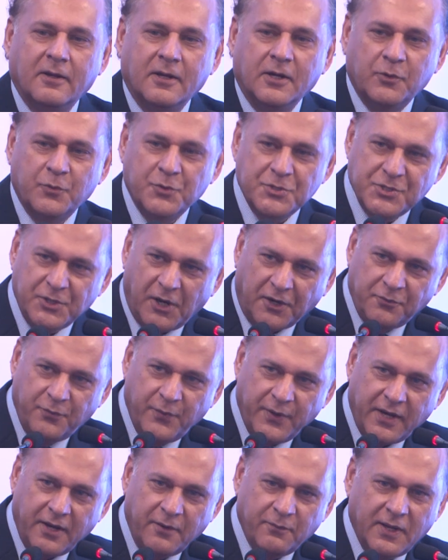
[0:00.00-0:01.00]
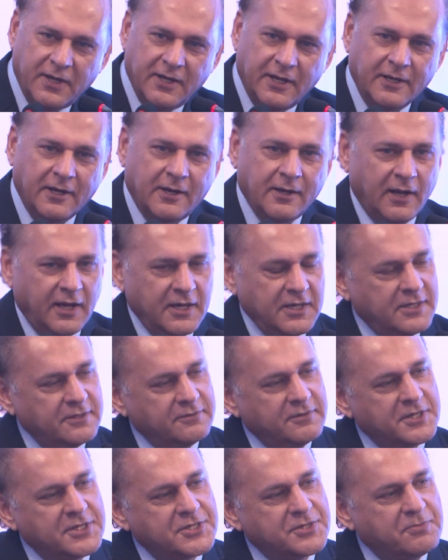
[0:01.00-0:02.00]
who was not very well inclined
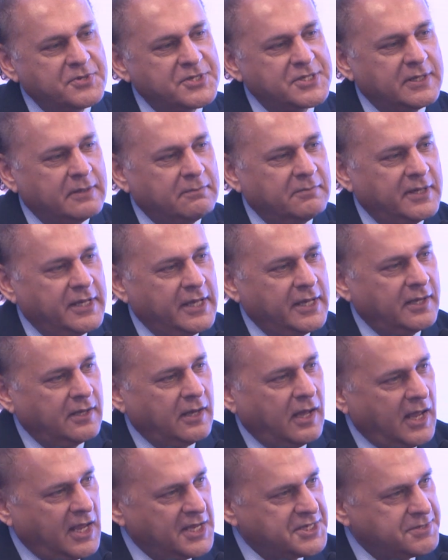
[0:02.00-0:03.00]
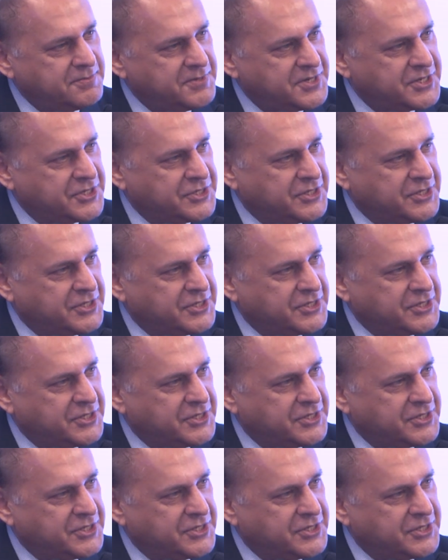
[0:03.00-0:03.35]
towards Muslim League, asked Mr.